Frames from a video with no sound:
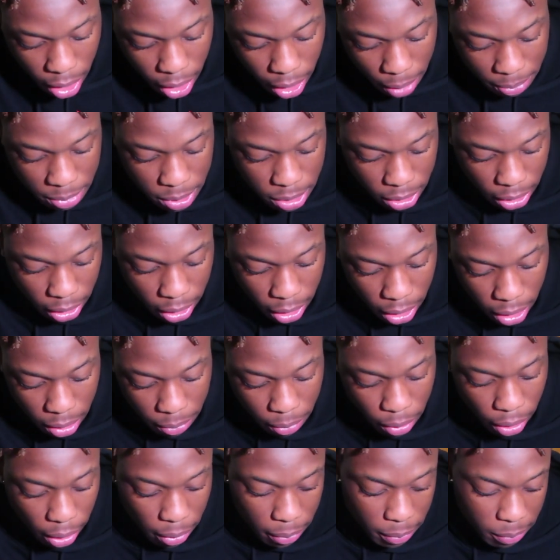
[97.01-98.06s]
I'm scared,
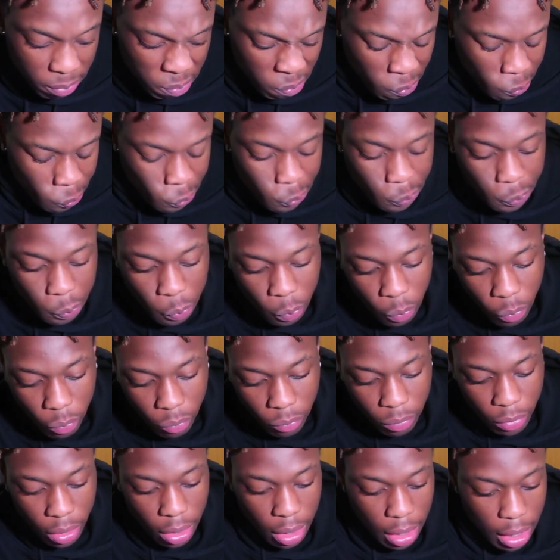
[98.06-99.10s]
bro.
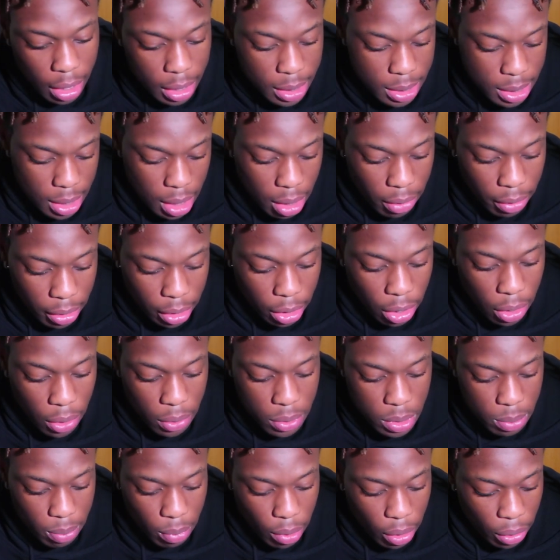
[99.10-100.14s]
Let's see how it
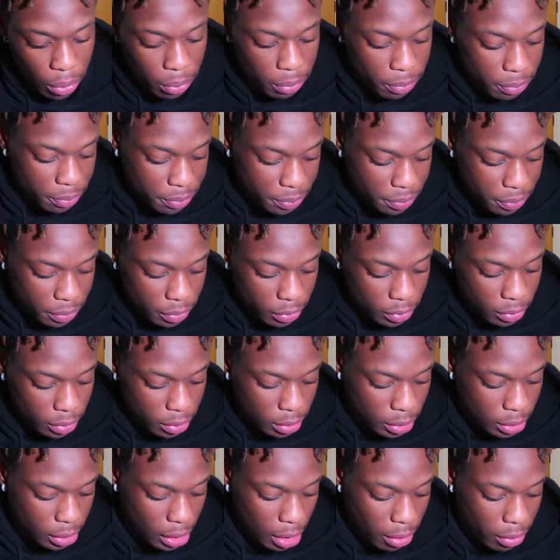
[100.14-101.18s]
goes, bro.
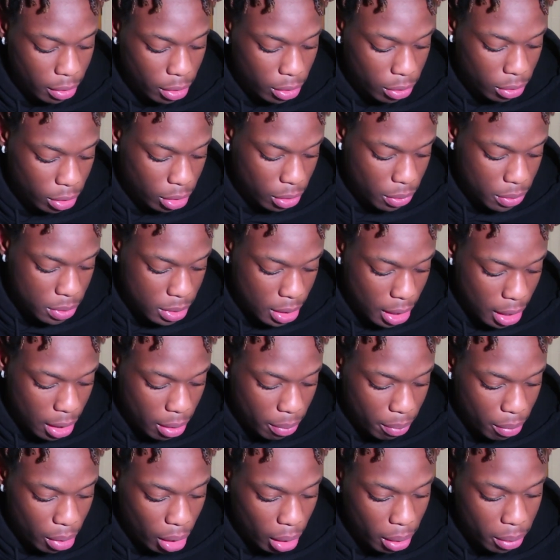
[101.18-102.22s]
See how it all goes
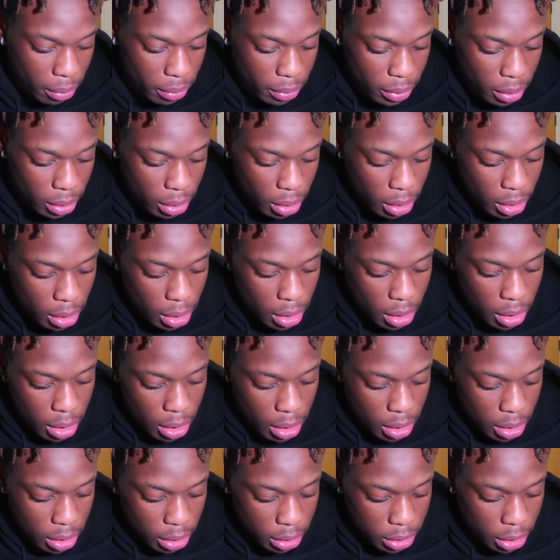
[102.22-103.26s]
down, bro.
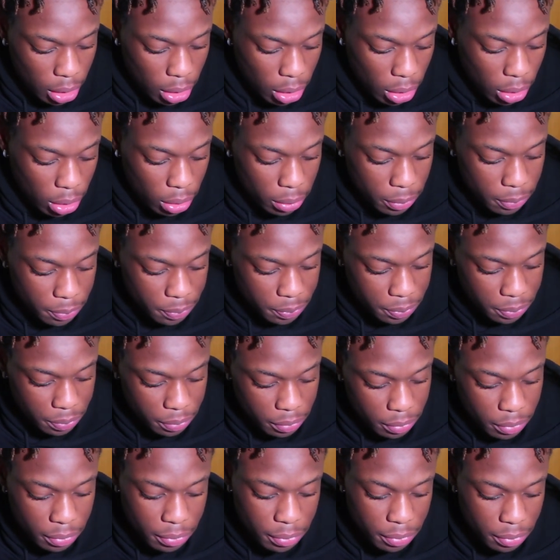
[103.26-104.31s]
So,
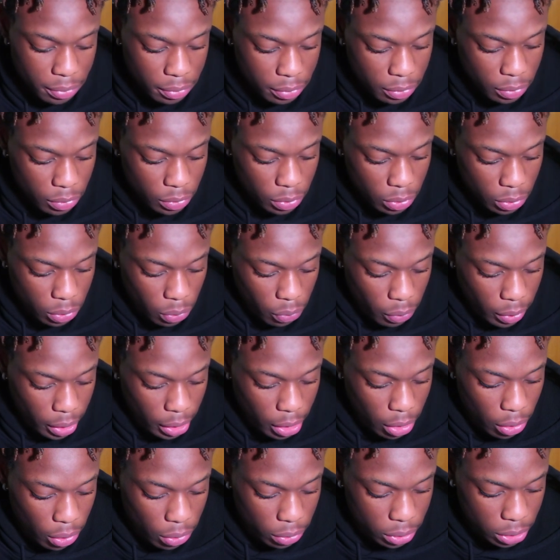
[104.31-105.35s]

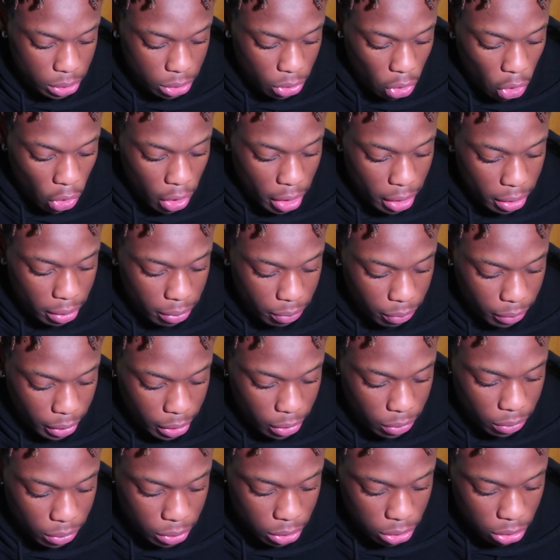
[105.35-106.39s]
we gonna start
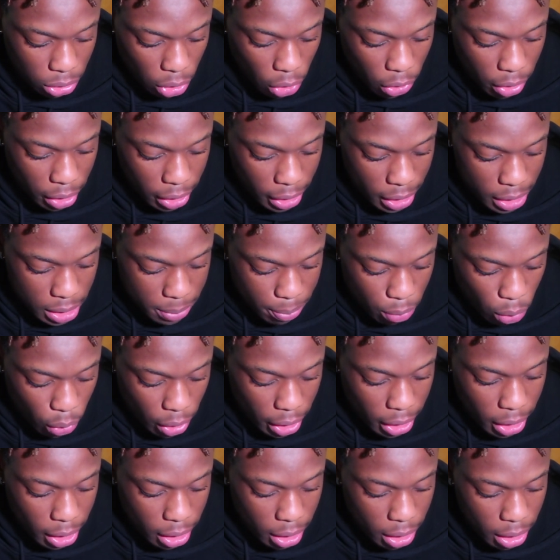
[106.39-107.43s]
this,
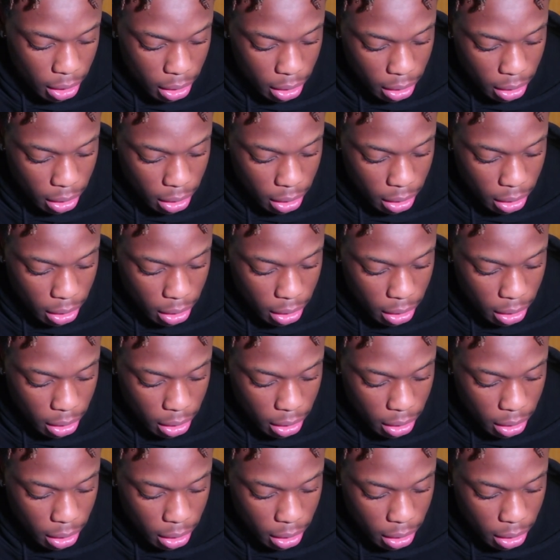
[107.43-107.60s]
boy.